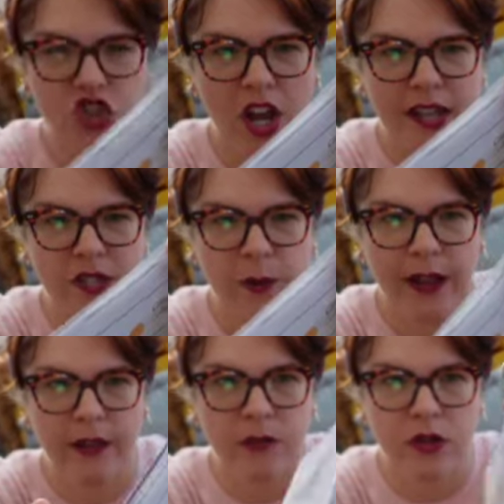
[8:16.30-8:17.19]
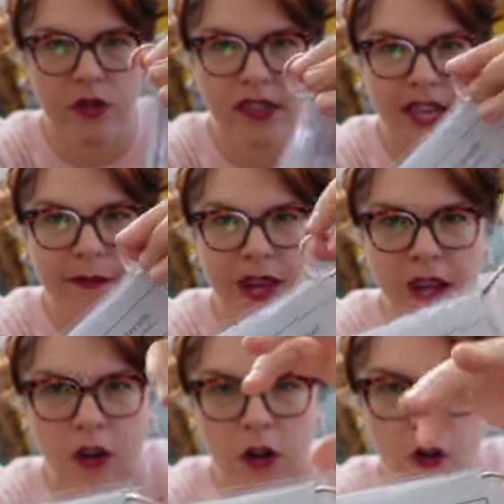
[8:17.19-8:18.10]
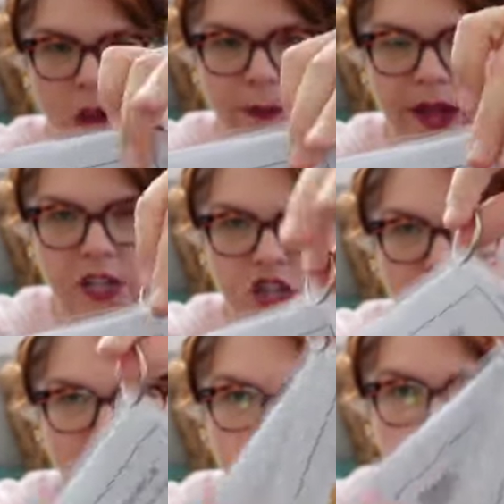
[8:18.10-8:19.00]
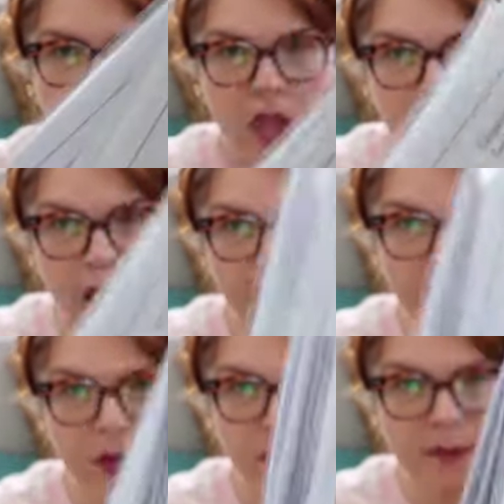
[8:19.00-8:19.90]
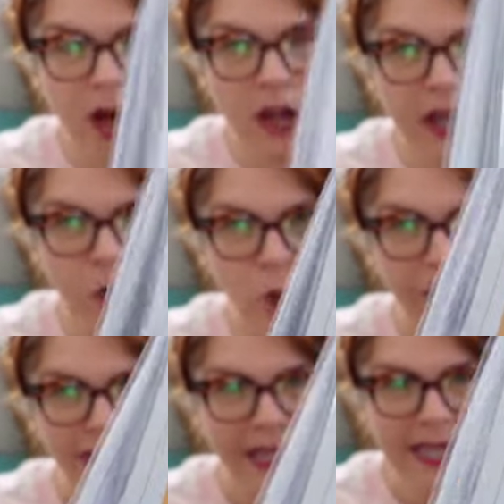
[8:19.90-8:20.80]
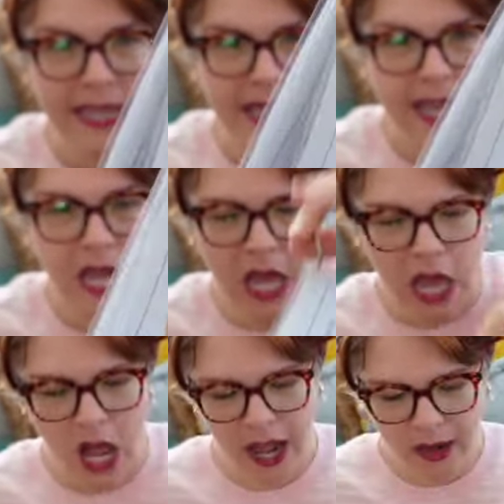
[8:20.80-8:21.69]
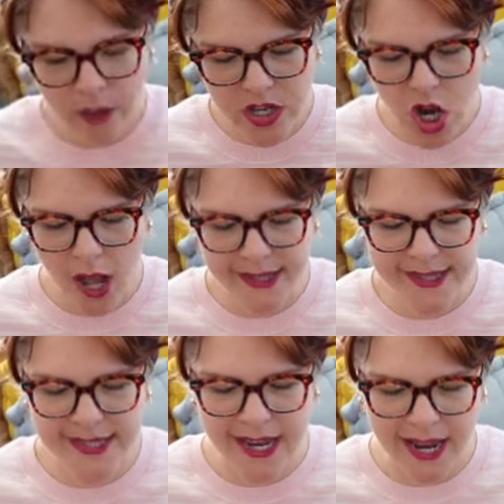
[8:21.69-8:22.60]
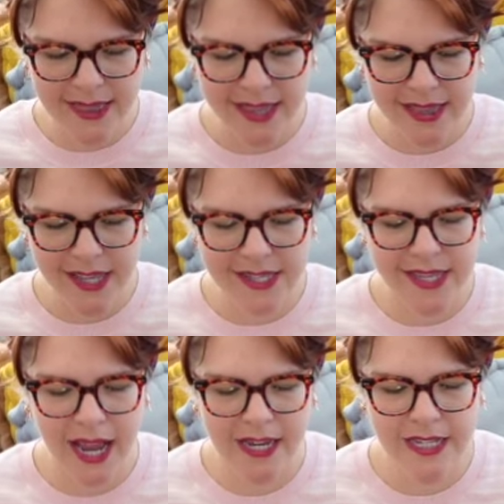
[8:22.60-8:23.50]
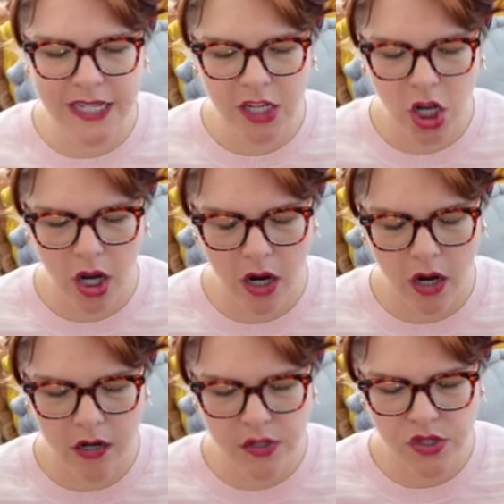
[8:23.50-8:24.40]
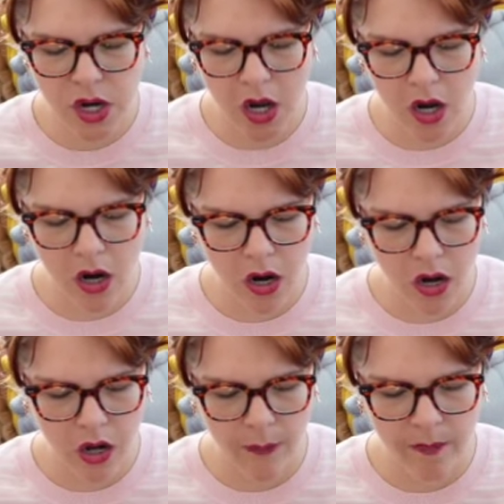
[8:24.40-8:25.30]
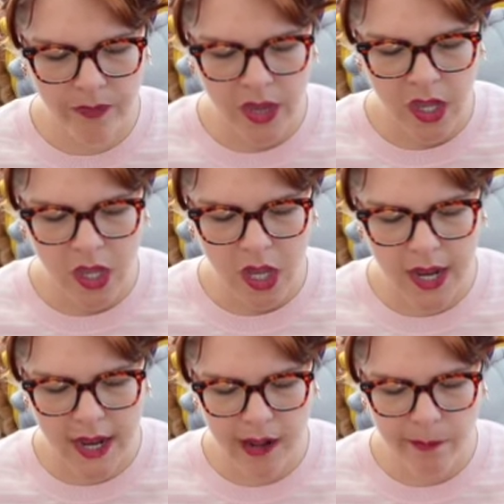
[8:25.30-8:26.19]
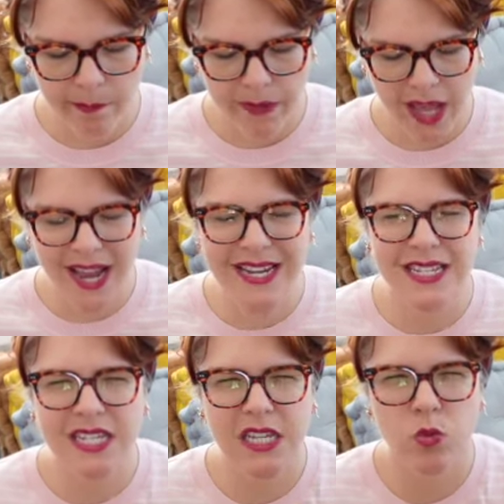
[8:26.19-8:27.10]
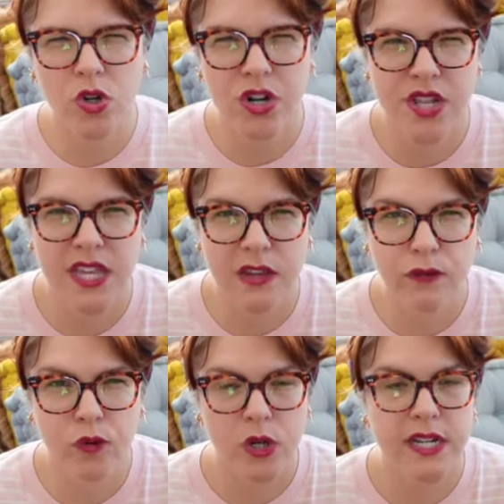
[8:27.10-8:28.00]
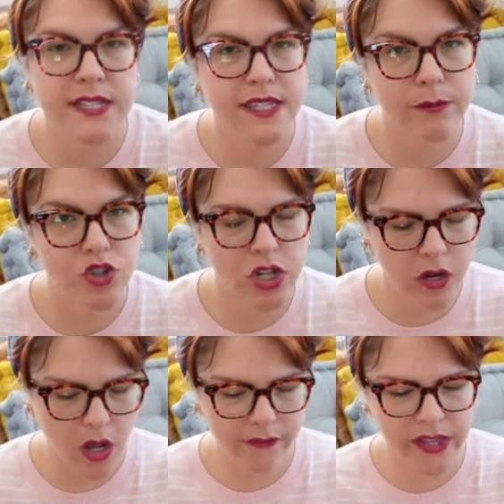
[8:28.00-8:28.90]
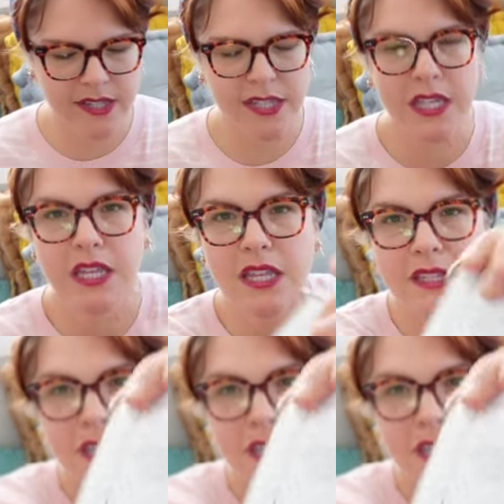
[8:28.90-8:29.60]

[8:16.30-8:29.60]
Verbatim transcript: just ran them through the laminator, hole punched them, and put them on a ring. I would not say that these ID cards are ID worthy for consumption. Obviously these